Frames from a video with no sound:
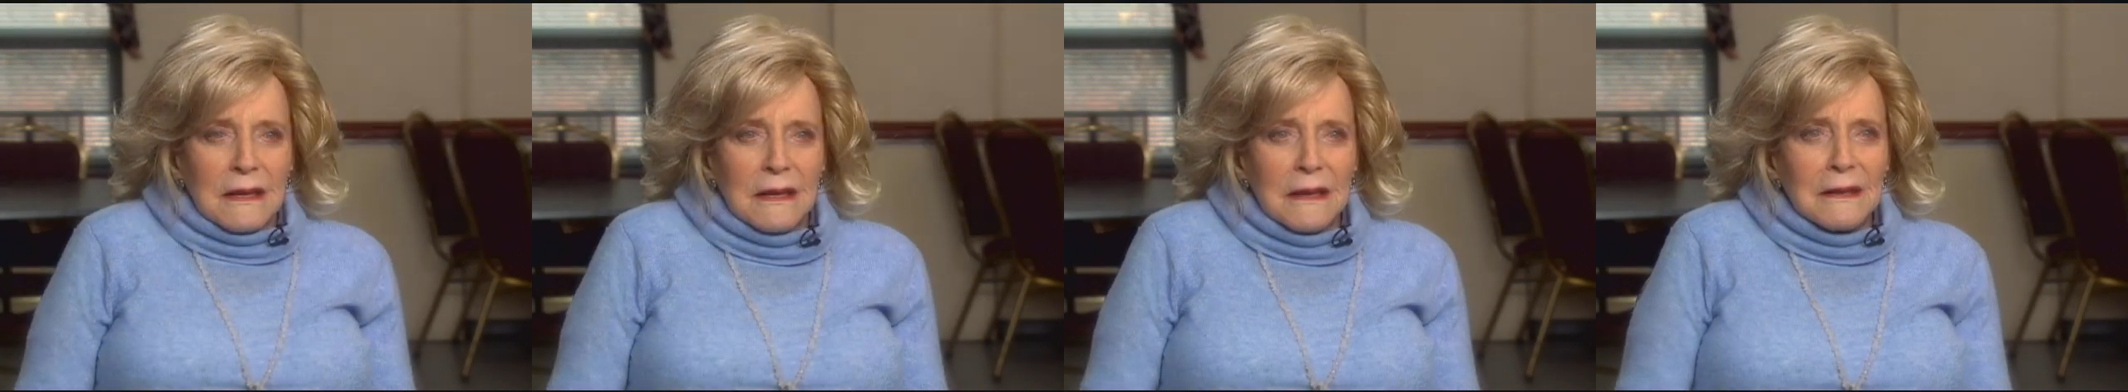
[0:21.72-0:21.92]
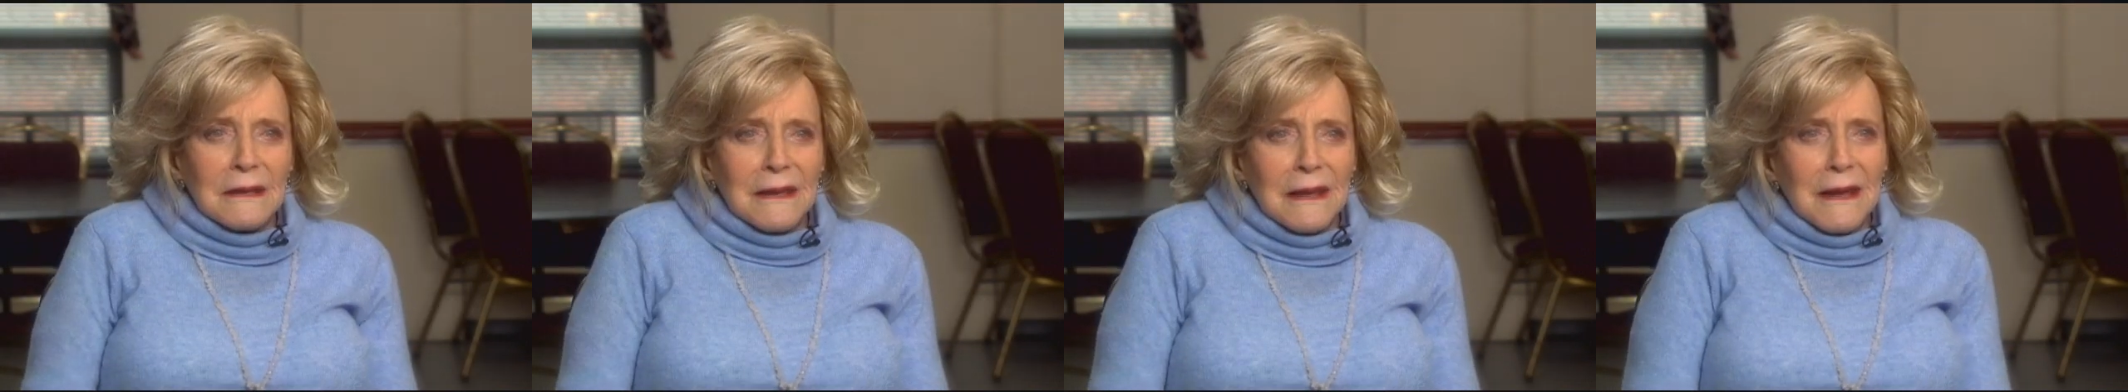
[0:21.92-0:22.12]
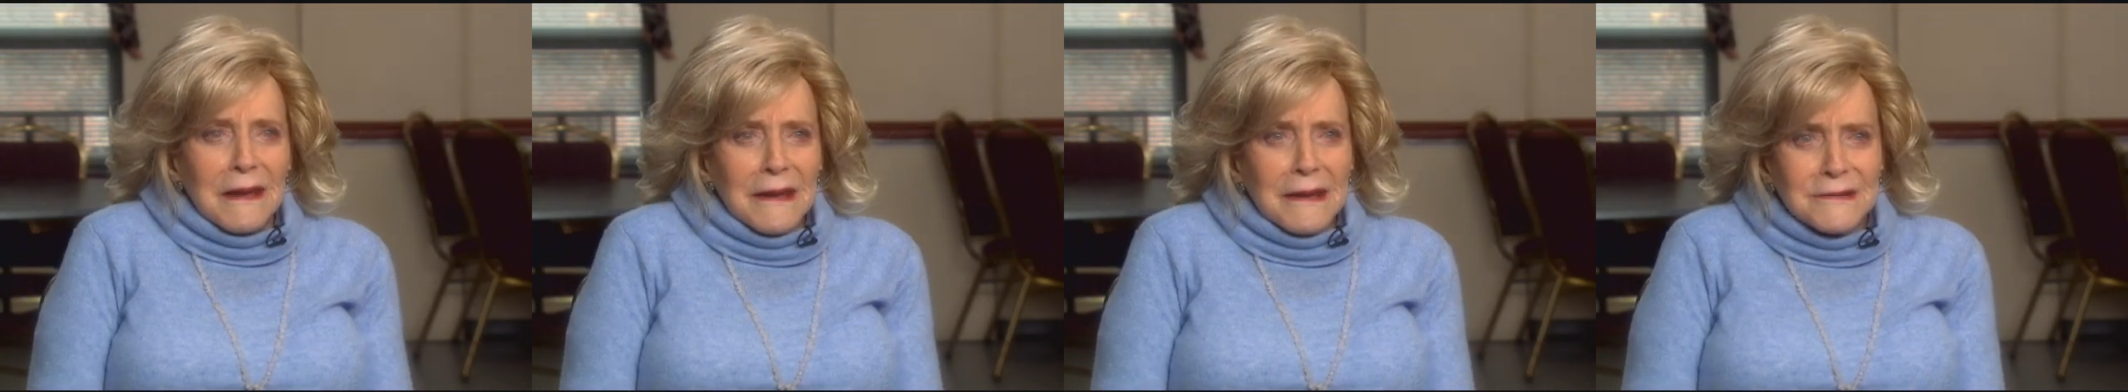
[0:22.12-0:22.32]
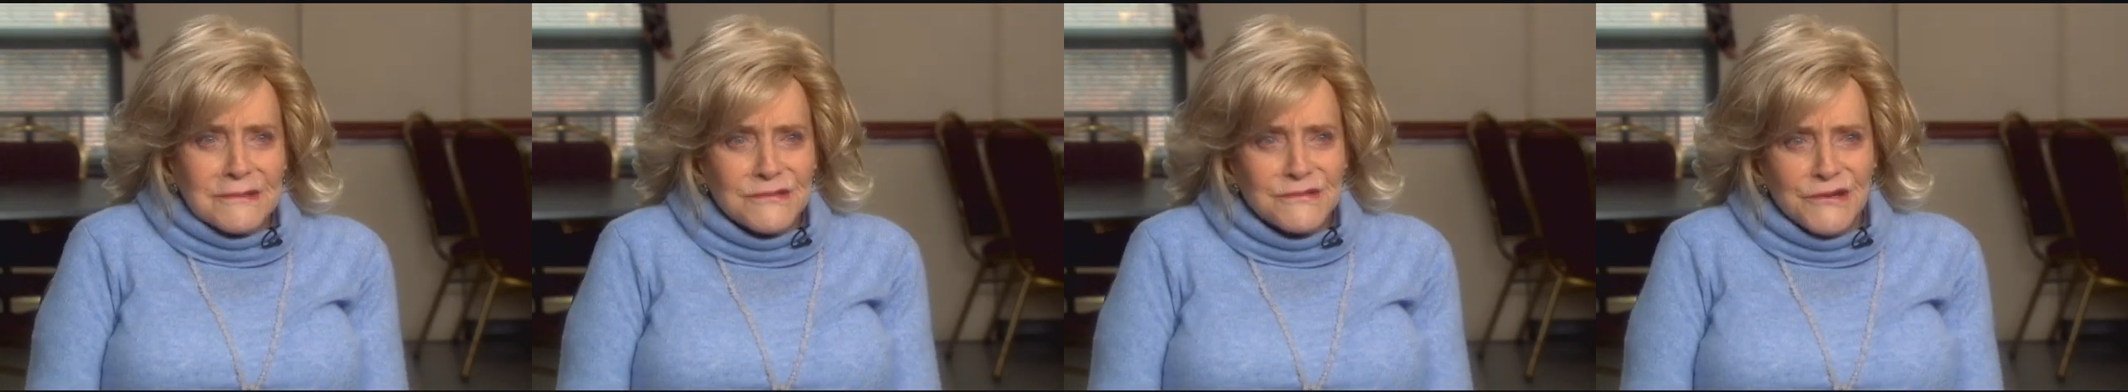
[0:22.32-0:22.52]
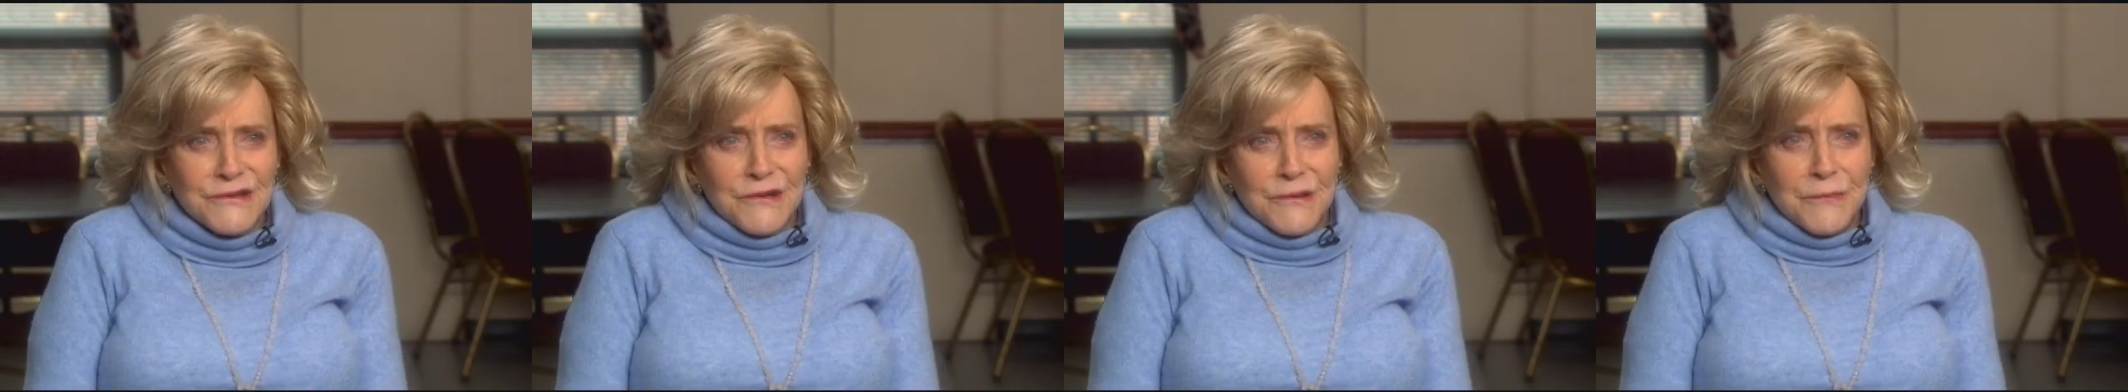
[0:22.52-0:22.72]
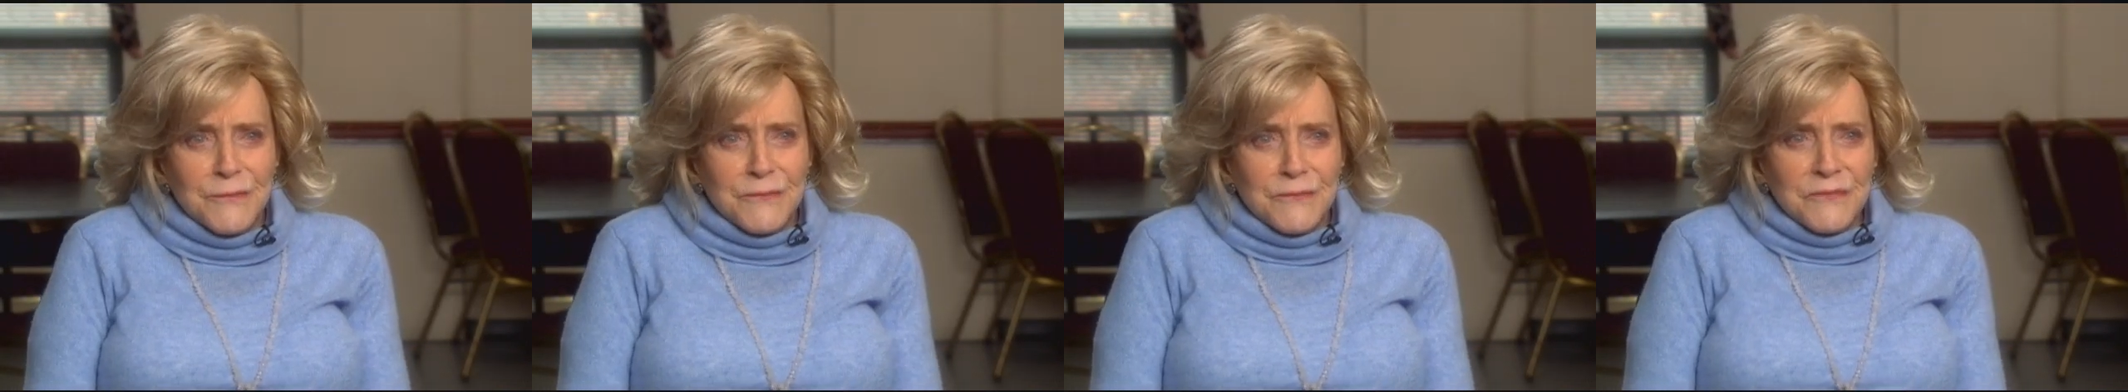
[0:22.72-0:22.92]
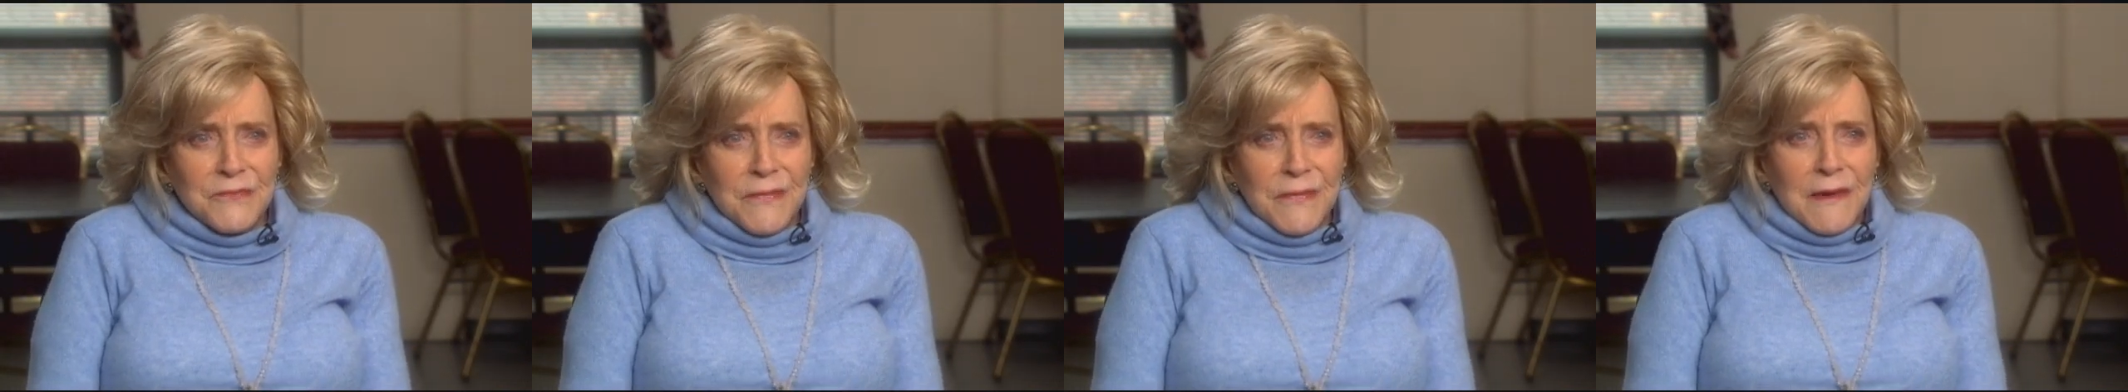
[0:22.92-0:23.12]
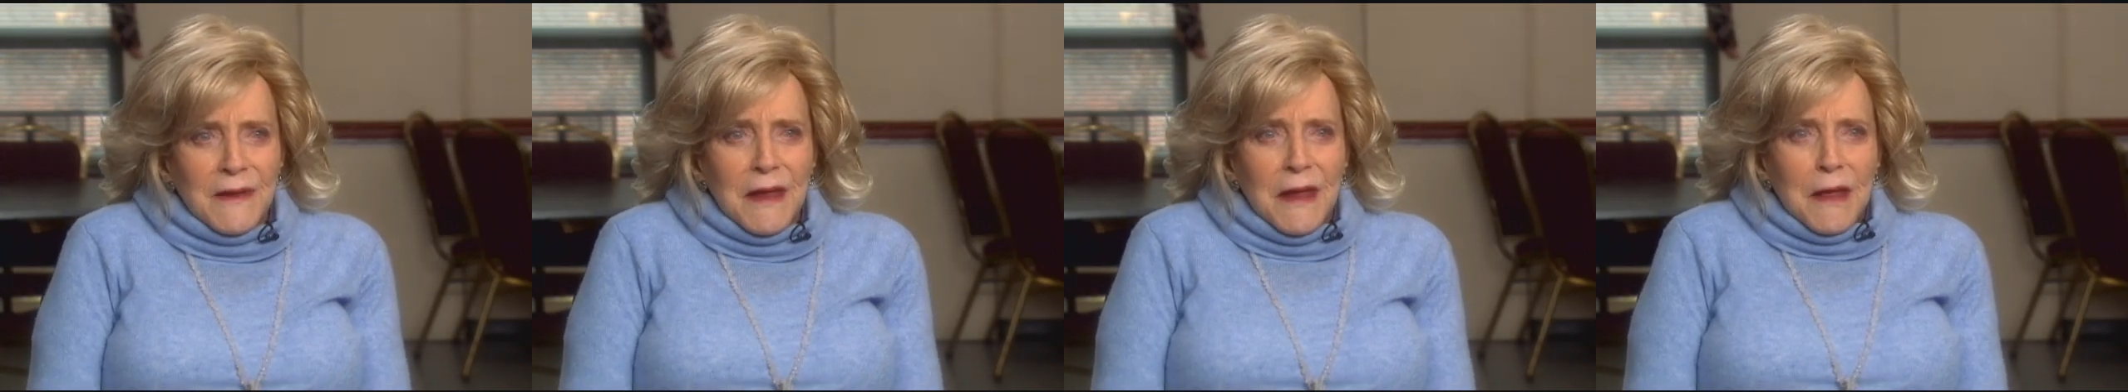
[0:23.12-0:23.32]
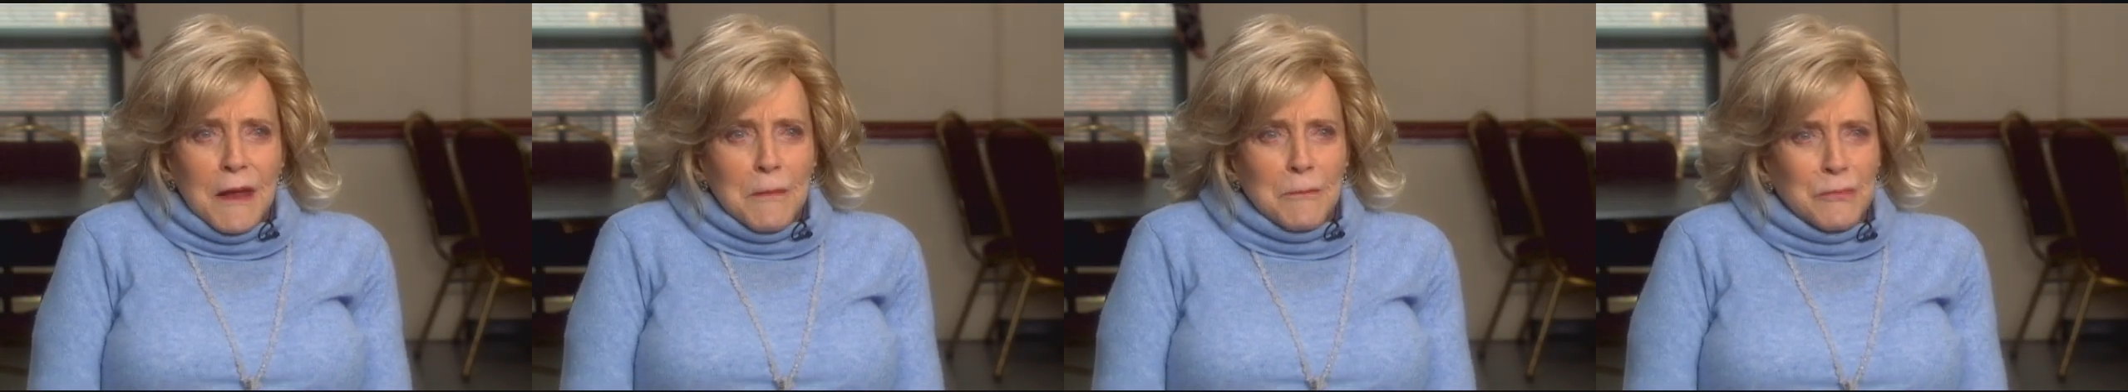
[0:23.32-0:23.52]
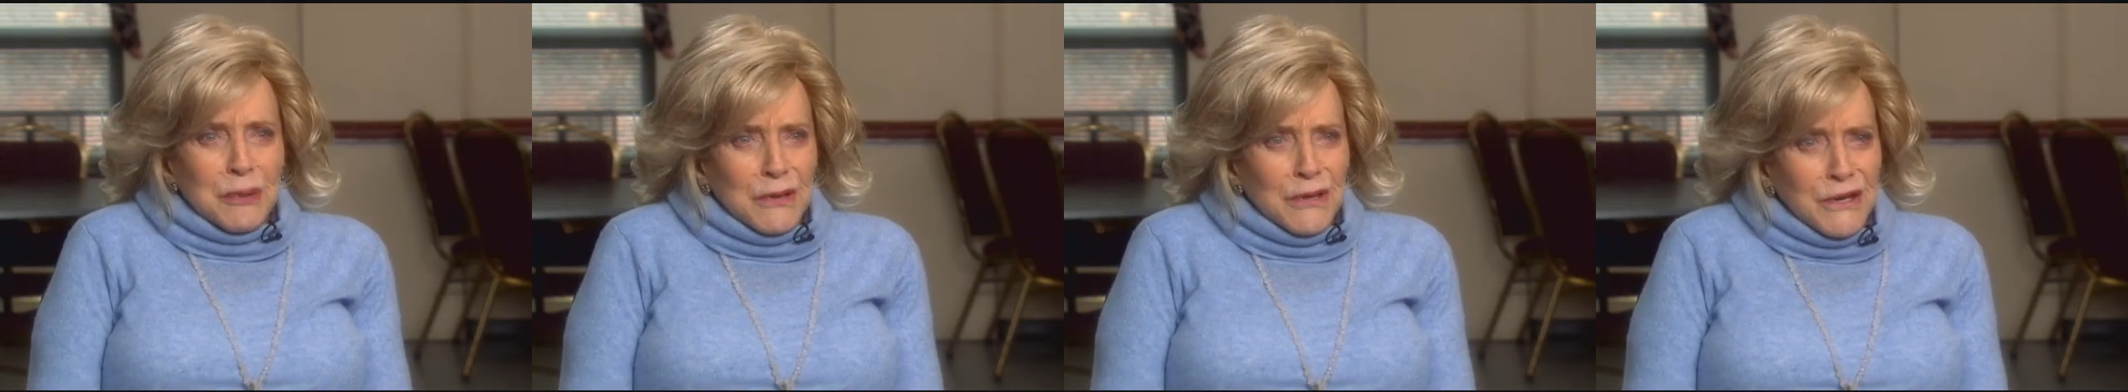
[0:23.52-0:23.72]
Alexa,
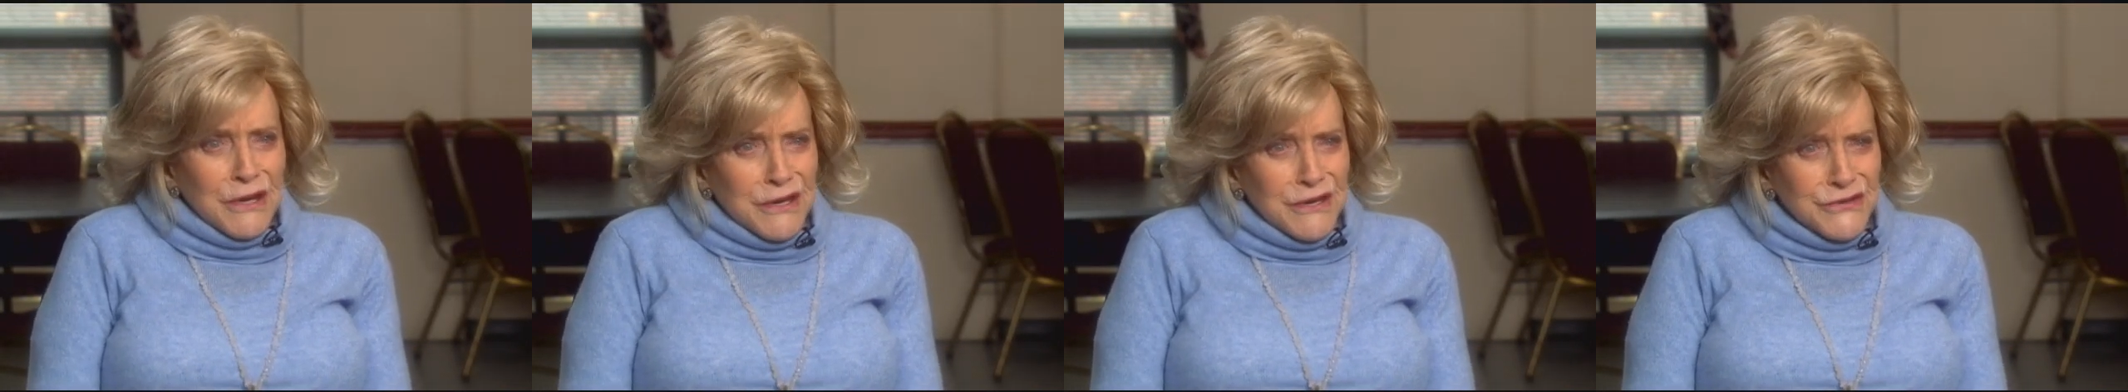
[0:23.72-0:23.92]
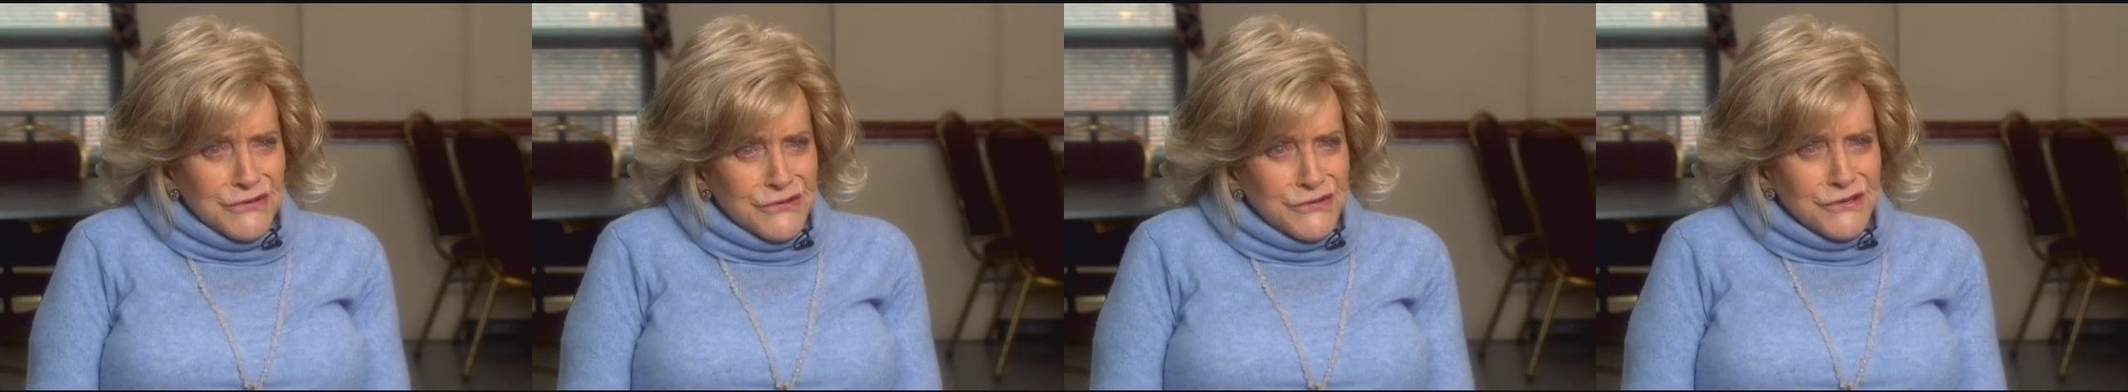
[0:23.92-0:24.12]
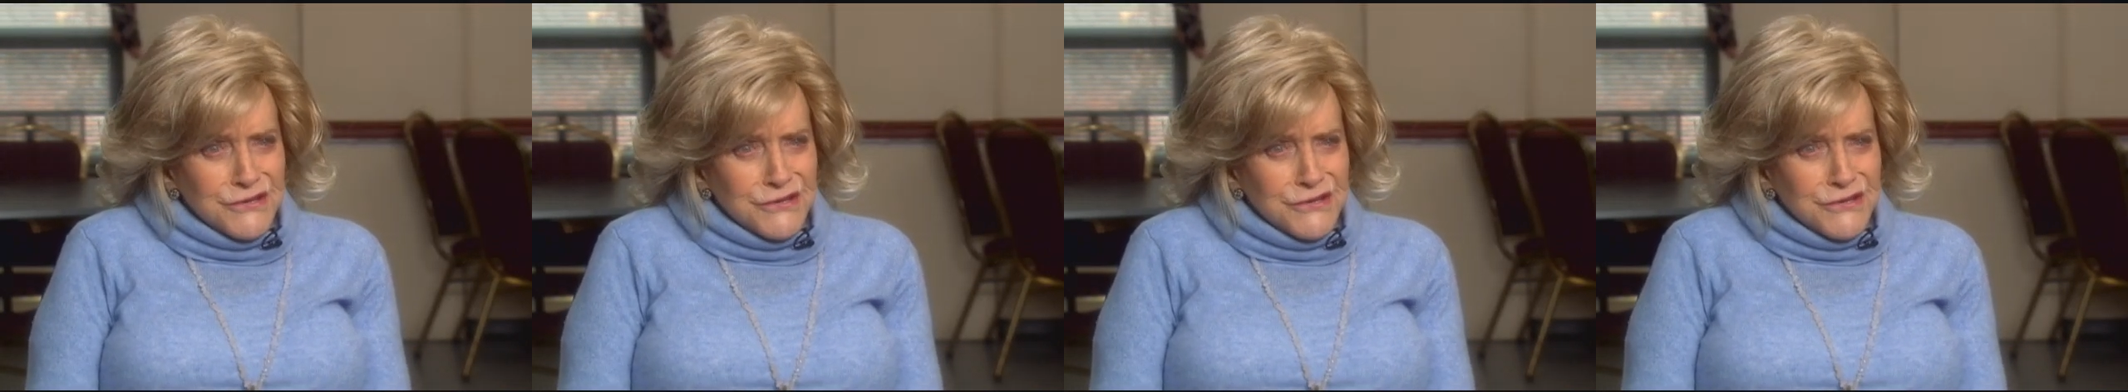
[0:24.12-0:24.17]
please